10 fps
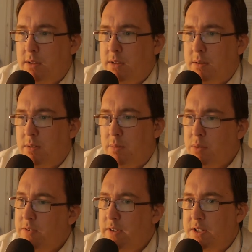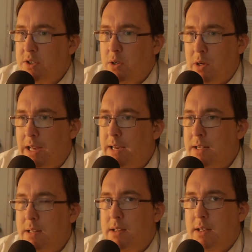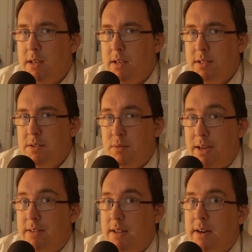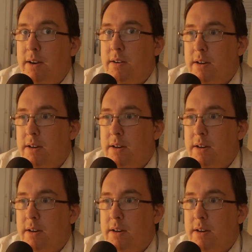the prefecture line is right there.